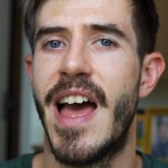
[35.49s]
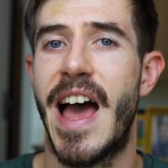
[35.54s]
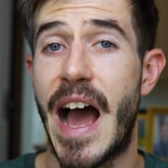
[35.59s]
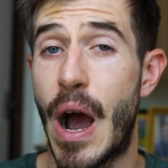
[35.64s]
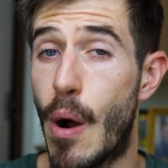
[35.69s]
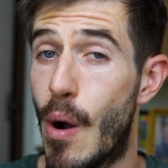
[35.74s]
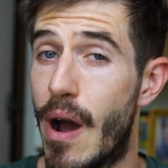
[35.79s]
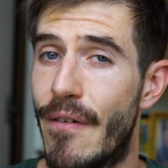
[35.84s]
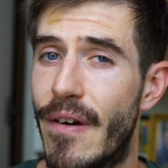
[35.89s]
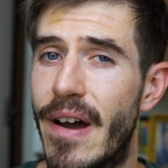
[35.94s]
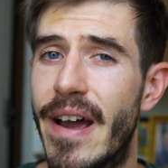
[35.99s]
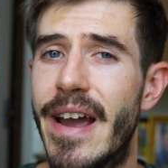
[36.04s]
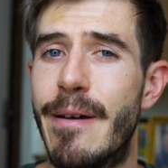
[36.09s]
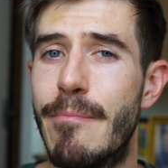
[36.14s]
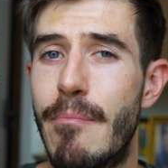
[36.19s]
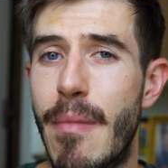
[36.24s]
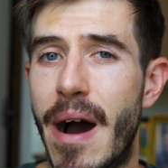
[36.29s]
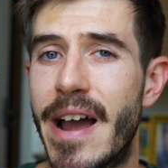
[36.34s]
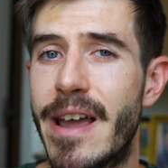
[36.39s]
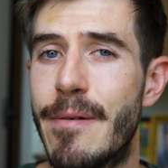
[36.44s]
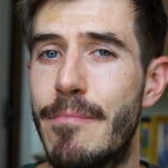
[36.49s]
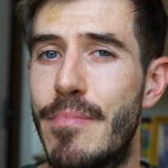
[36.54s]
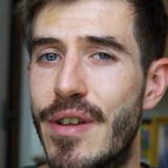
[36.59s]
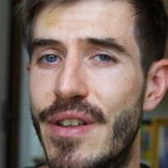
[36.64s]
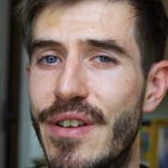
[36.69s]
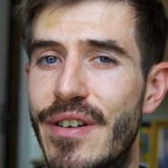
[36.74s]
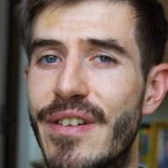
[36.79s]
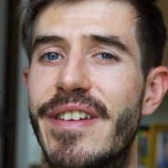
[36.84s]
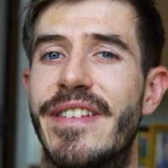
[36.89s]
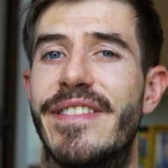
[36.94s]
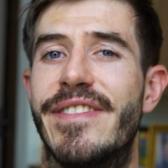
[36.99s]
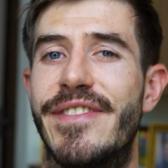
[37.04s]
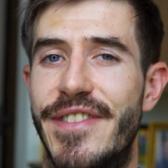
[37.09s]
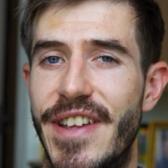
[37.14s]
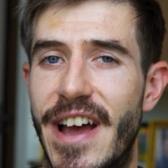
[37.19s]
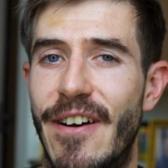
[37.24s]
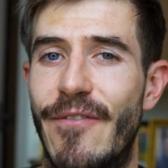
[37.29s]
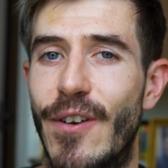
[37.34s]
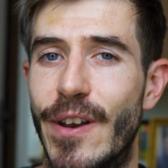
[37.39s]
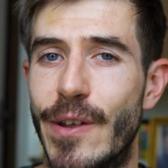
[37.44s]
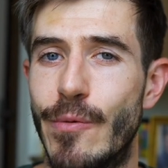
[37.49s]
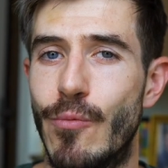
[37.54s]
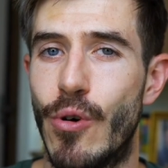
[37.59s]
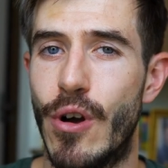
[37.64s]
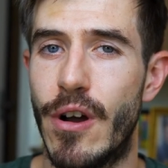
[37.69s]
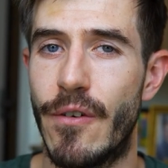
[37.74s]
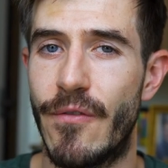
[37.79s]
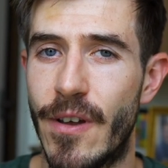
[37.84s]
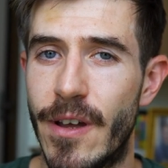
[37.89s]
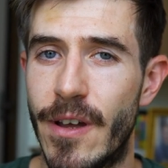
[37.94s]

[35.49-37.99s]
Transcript: However, in my opinion, it's definitely worth